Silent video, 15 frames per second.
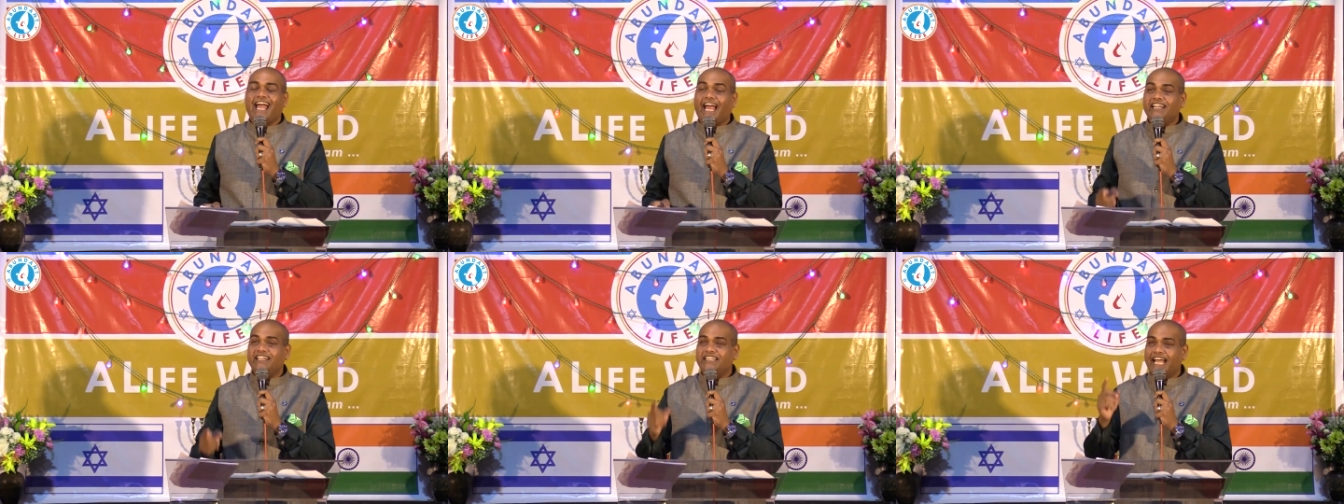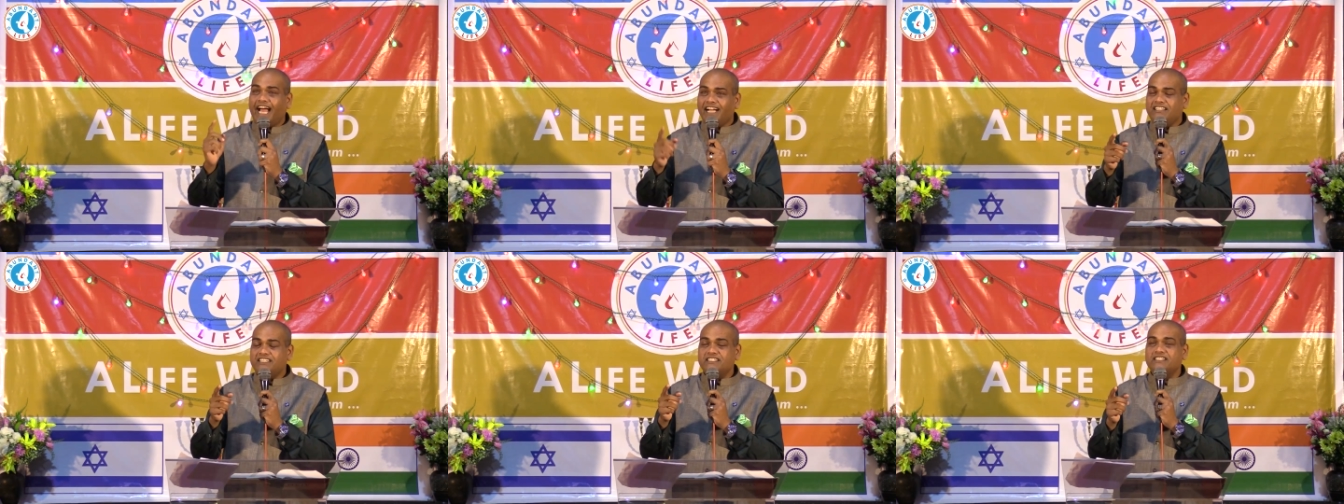And
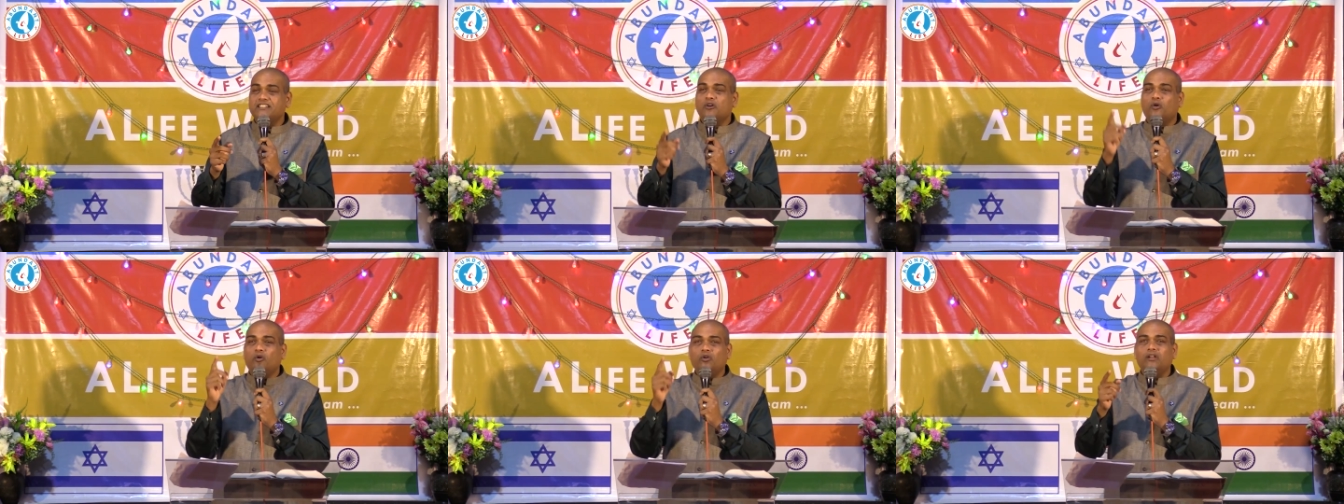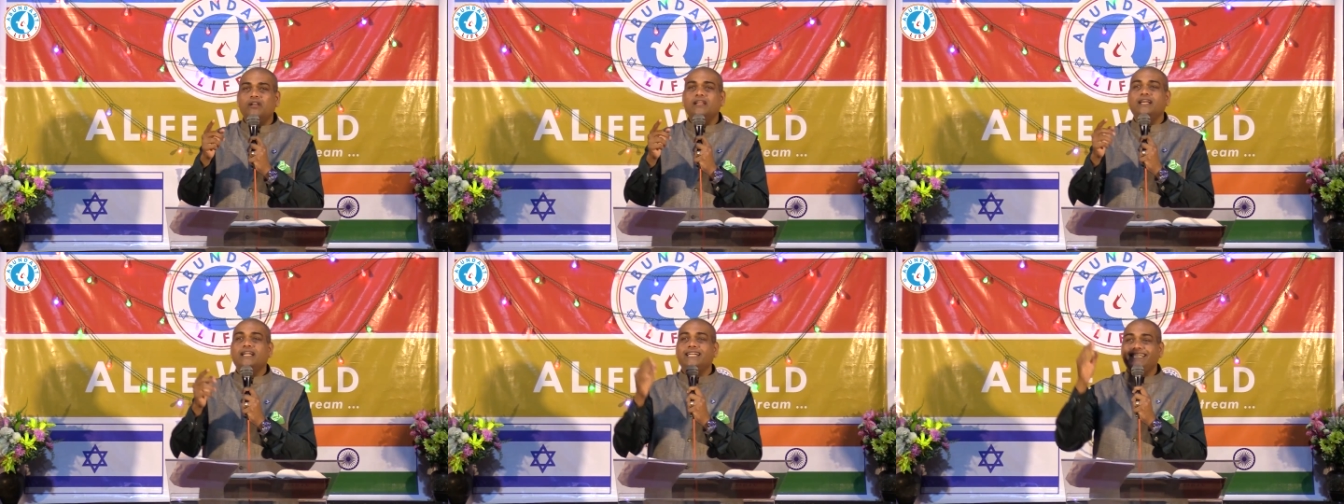that's the
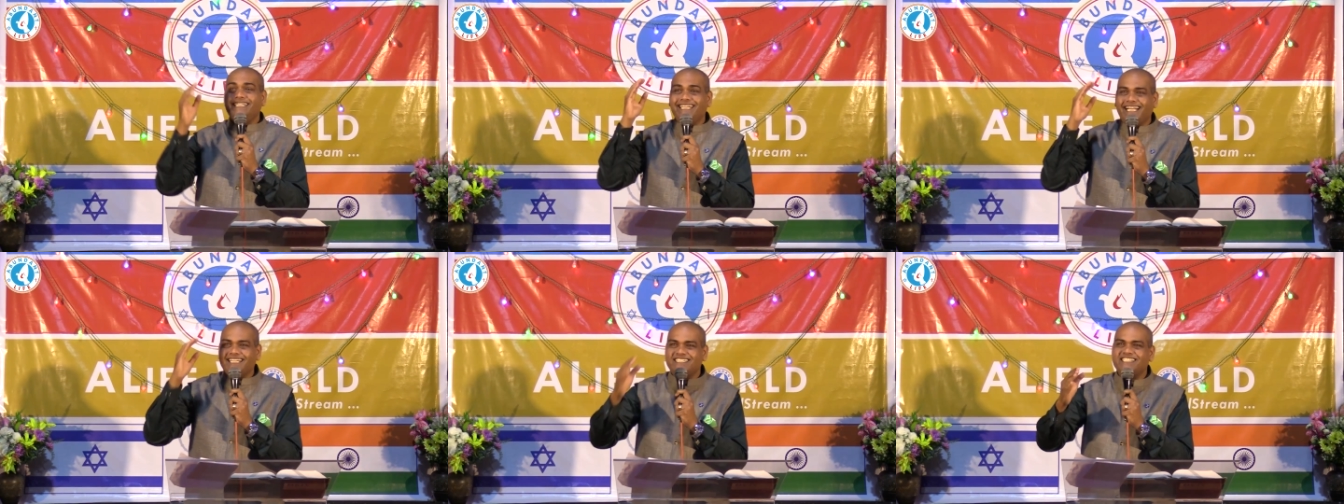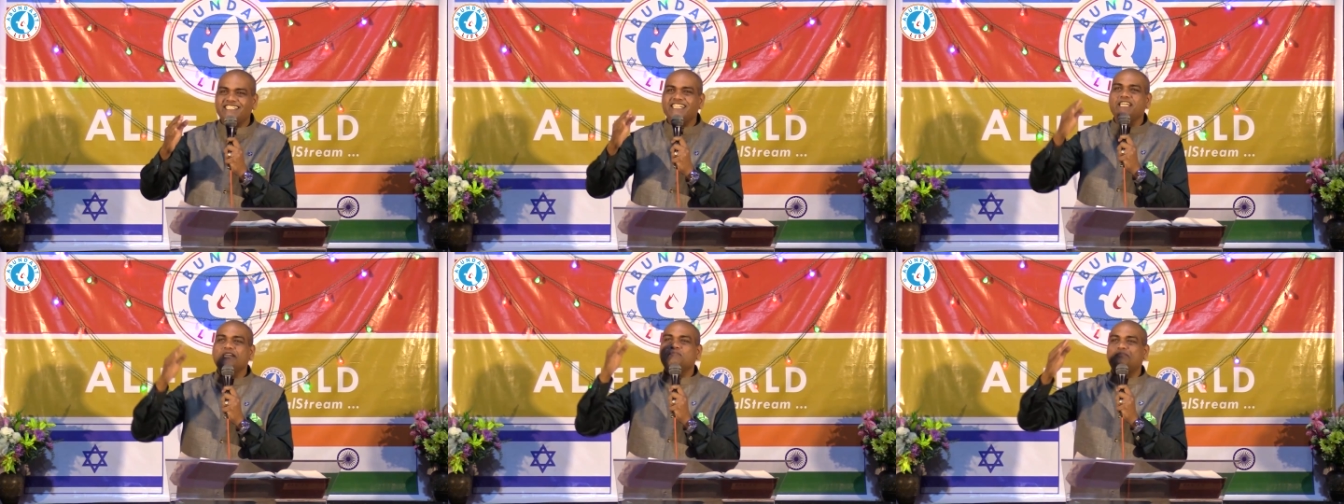whole
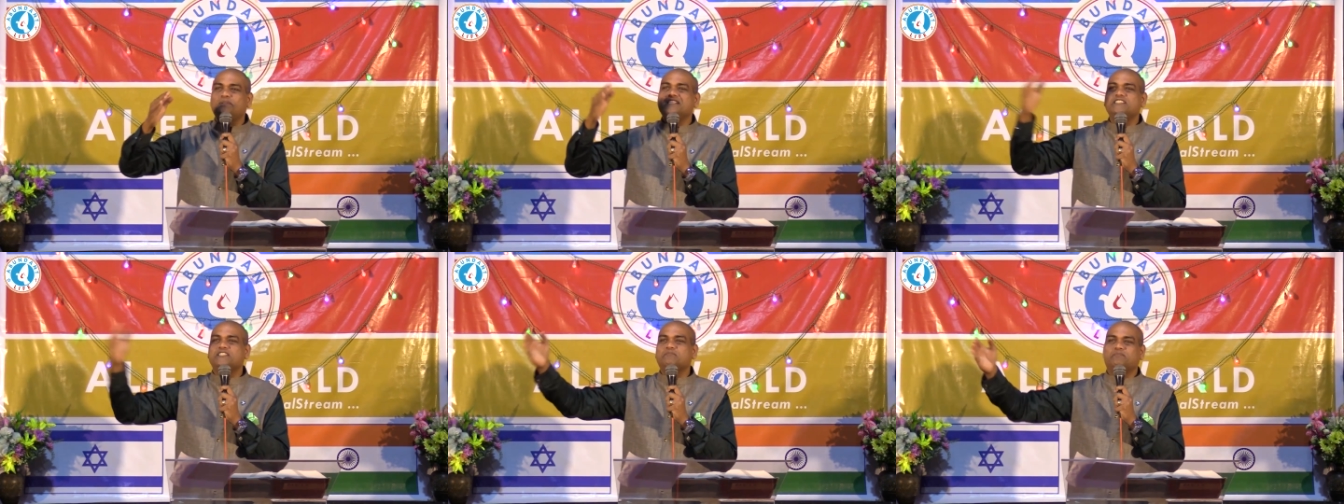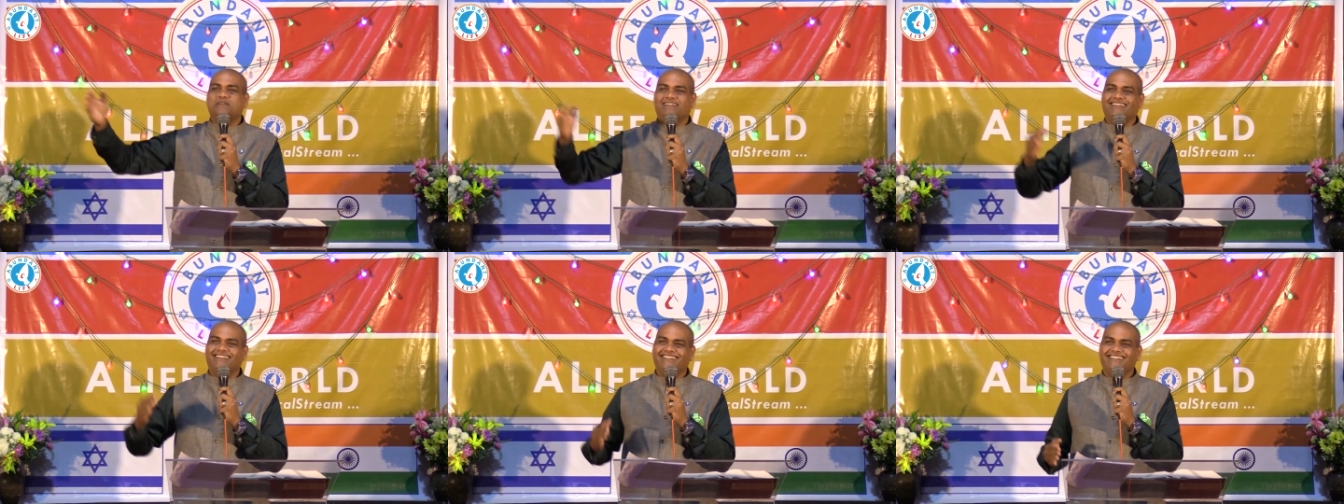nesting
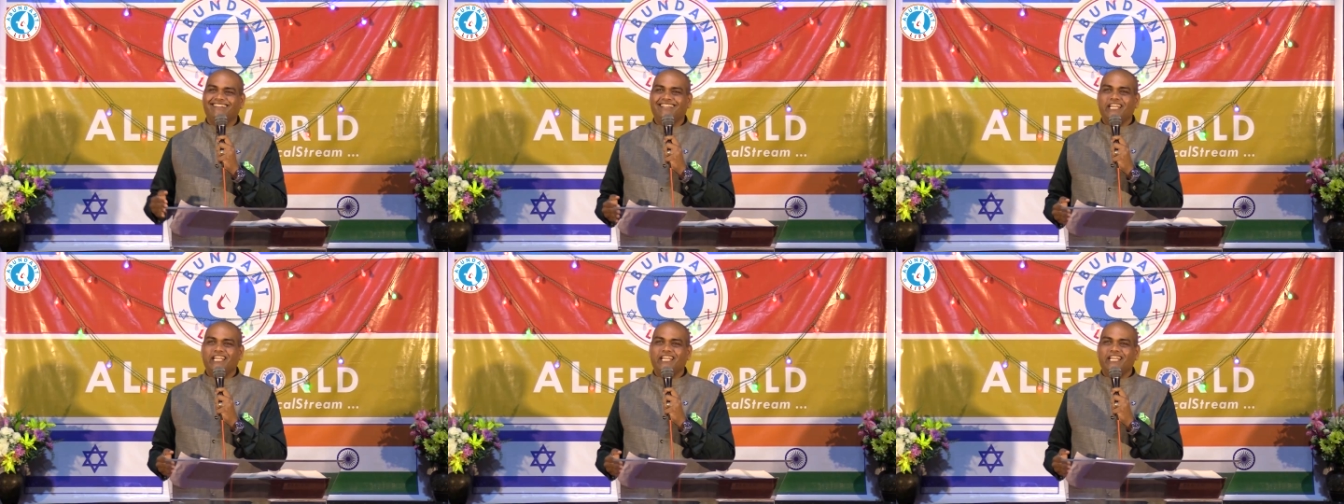principle.